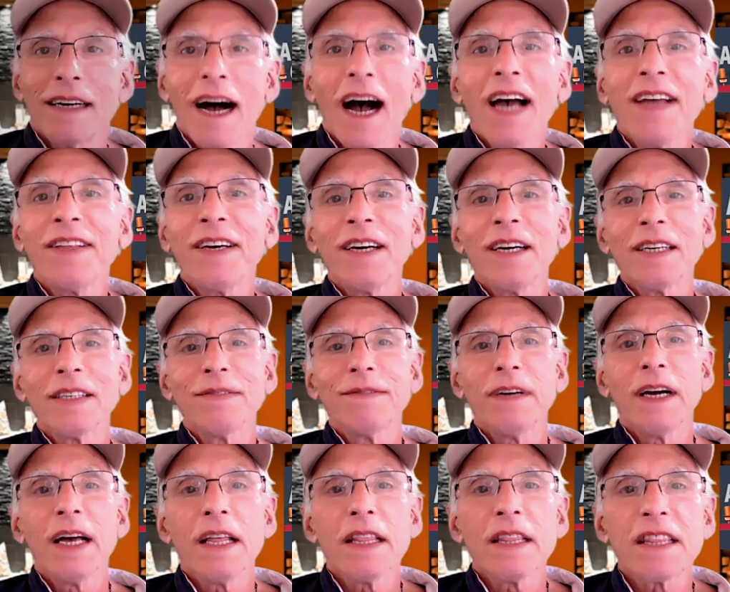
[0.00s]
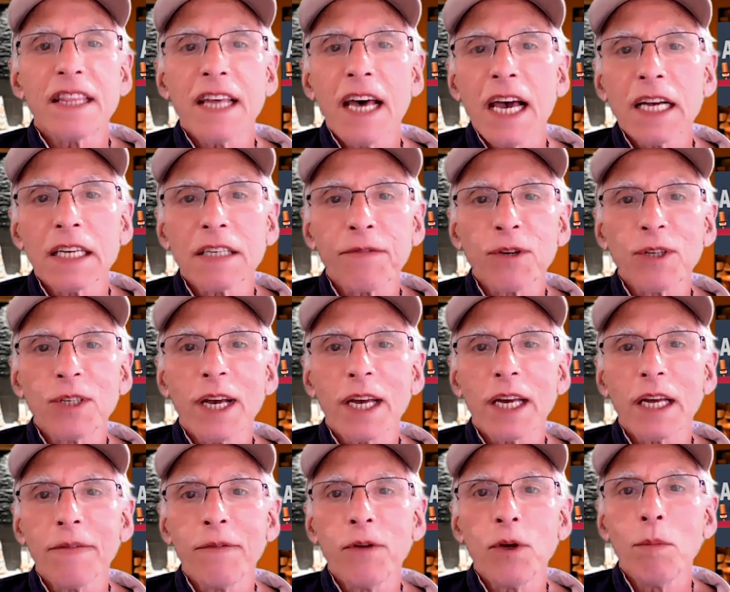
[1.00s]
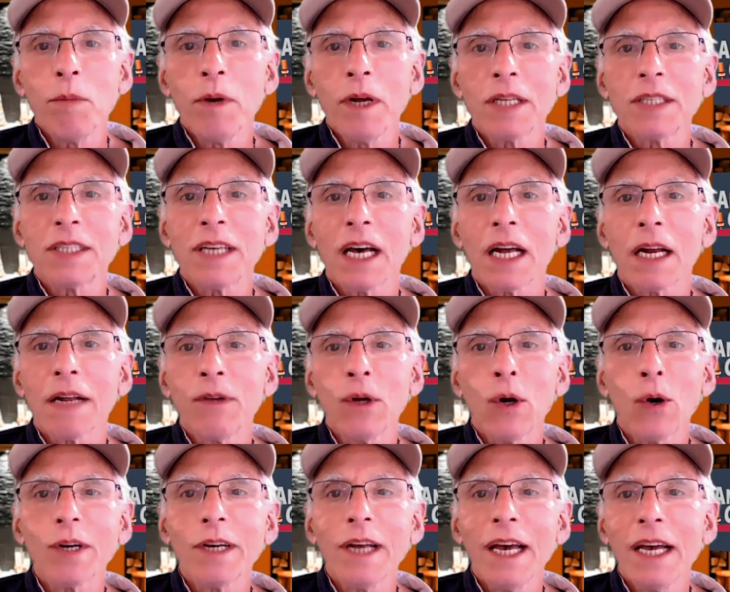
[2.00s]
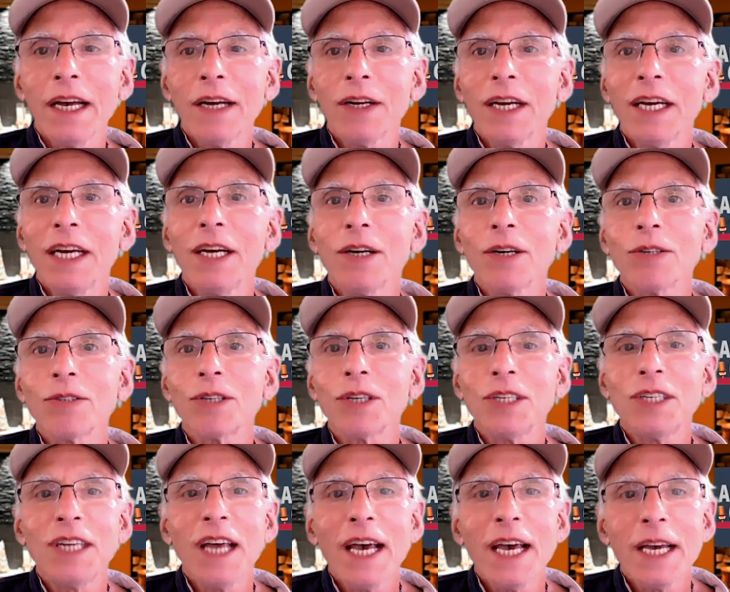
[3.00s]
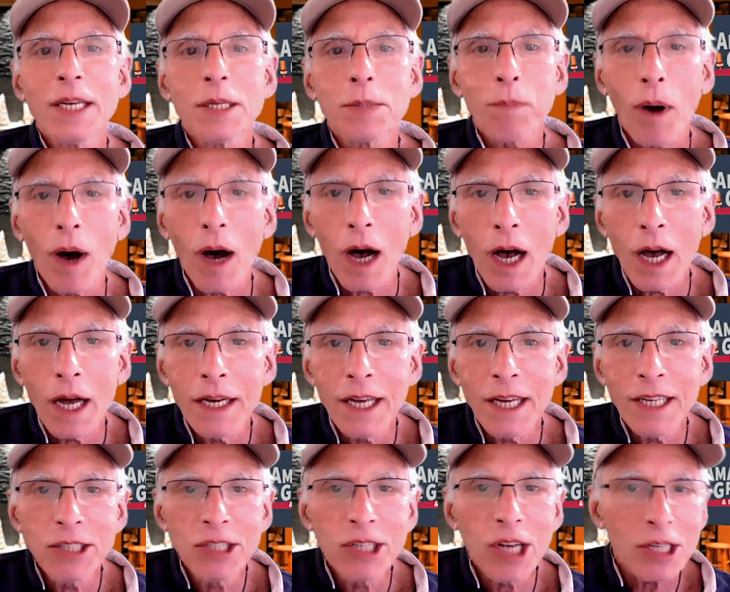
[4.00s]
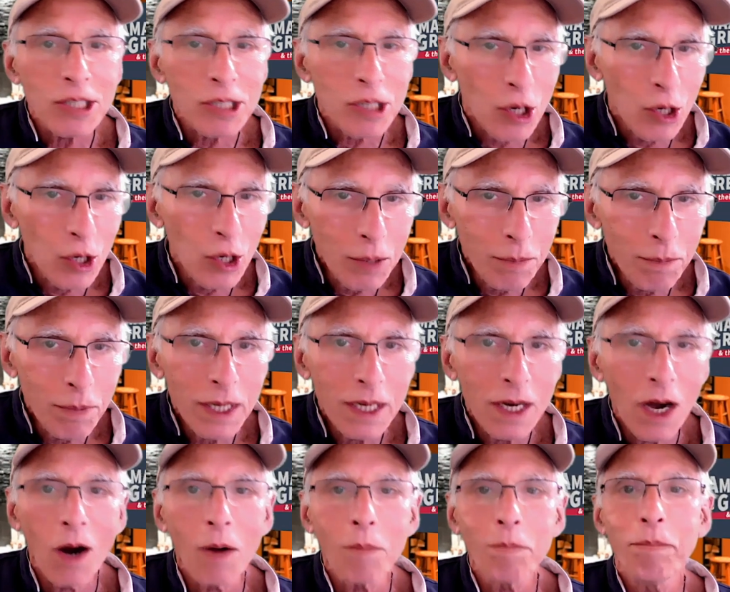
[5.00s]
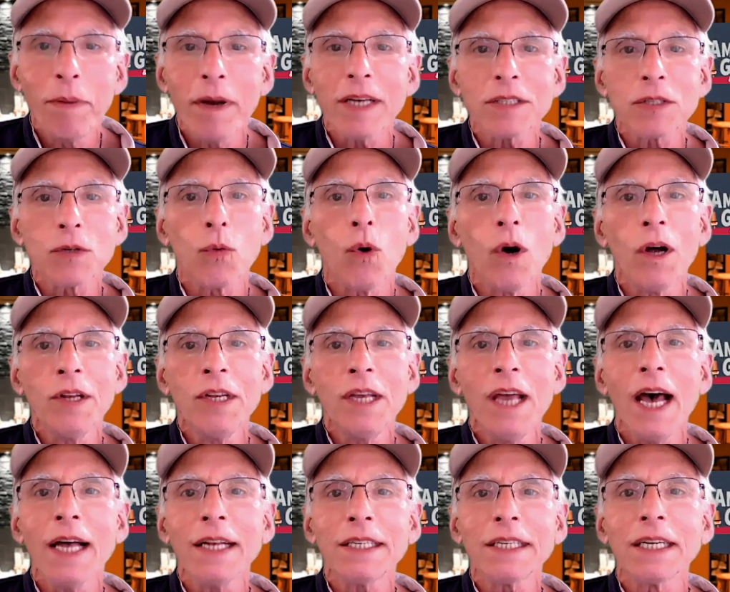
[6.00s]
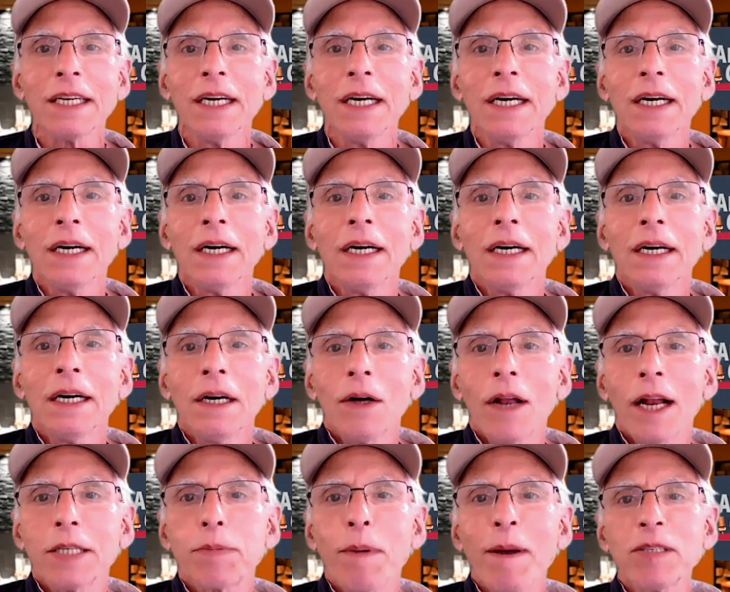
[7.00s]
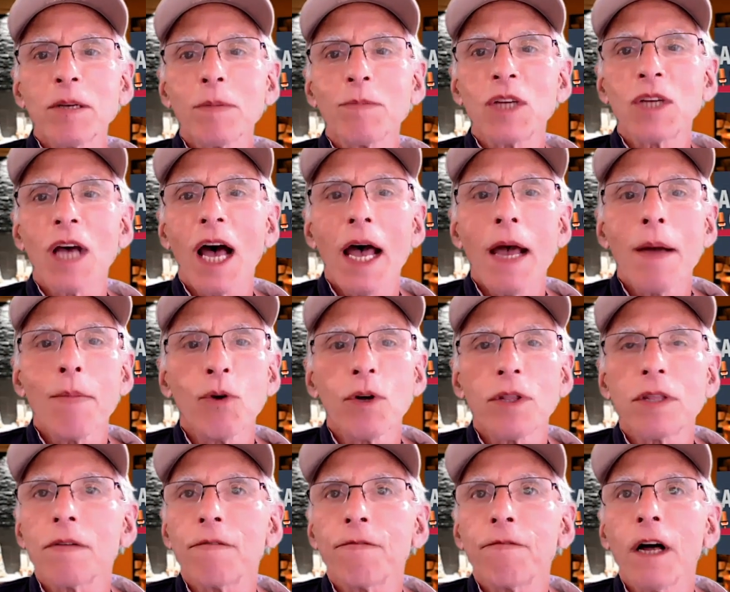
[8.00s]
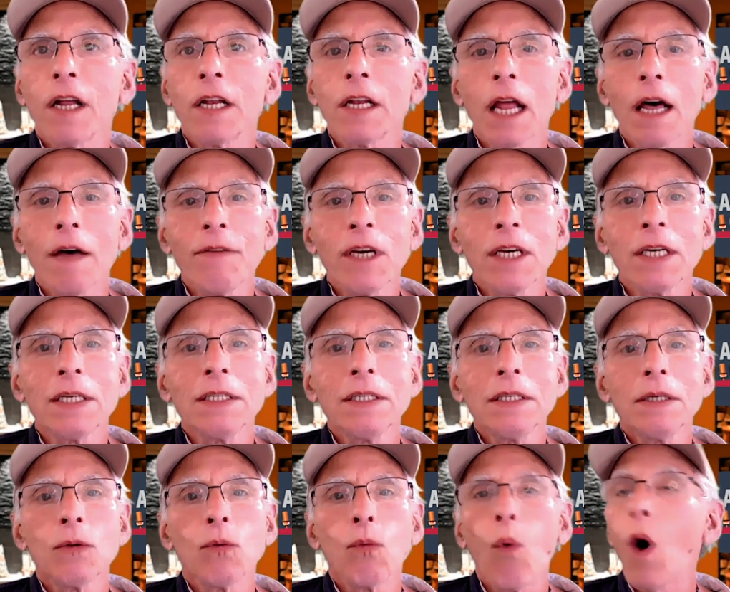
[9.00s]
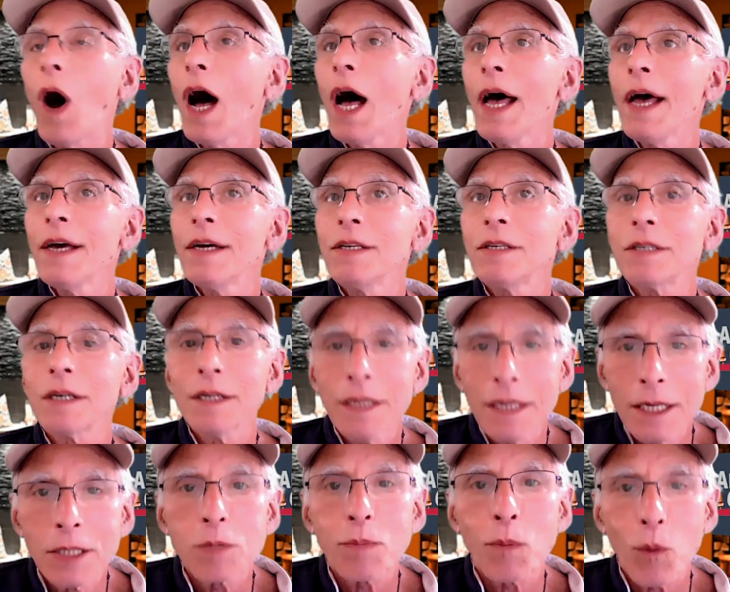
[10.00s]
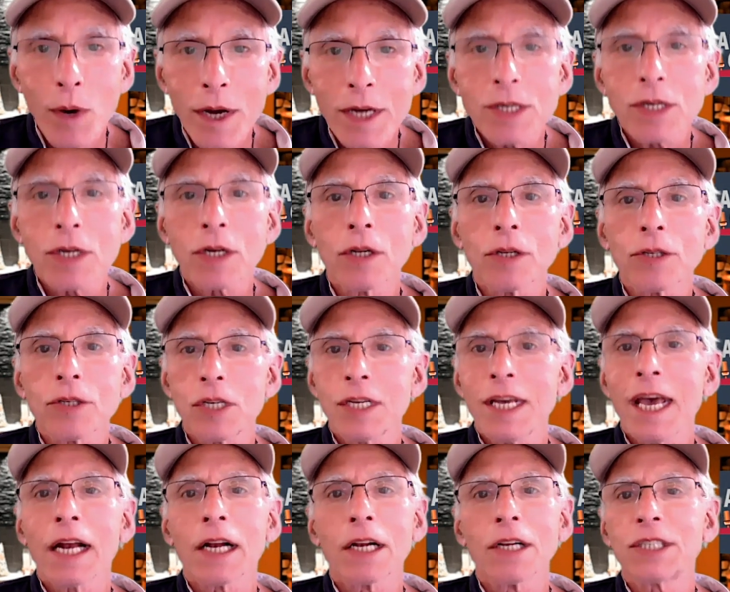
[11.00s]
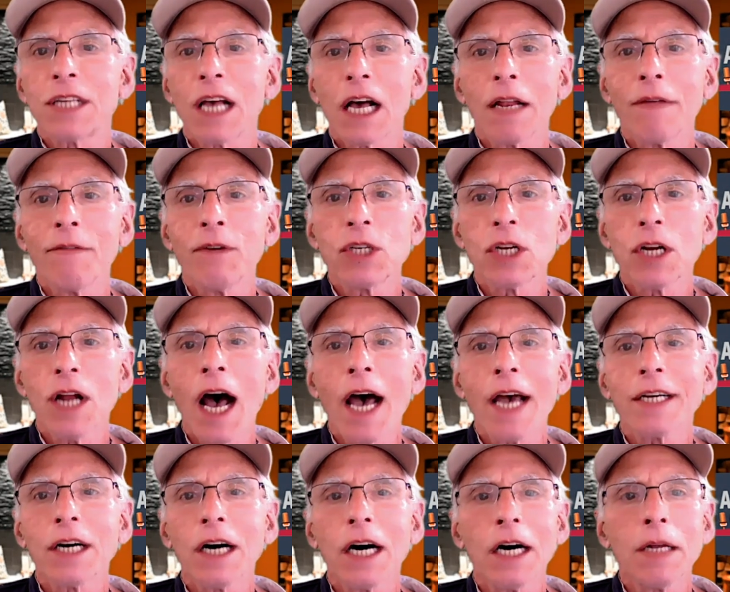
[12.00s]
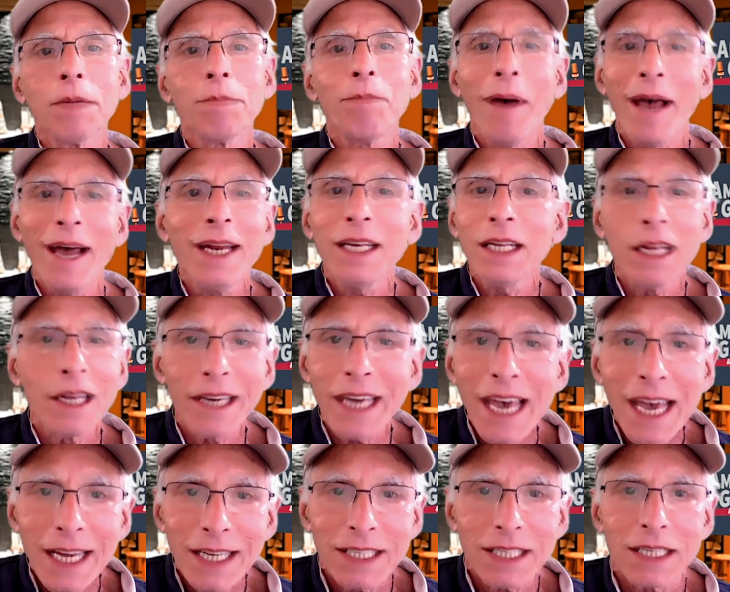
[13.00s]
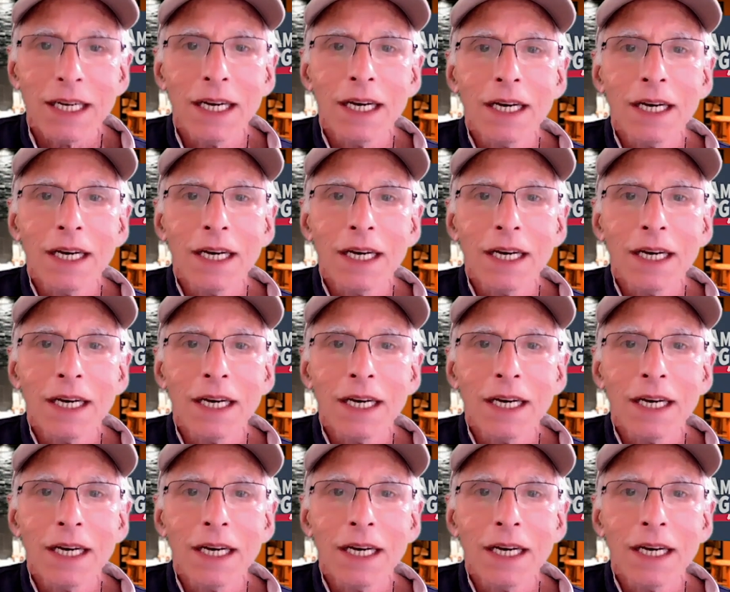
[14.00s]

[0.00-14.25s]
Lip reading: Hi there, and thanks for taking a few minutes out of your day to hear today's pod. It just could be our best one yet. Well, I spent some time with the fun loving, wise, and inspirational Seattle television icon, Penny LeGate.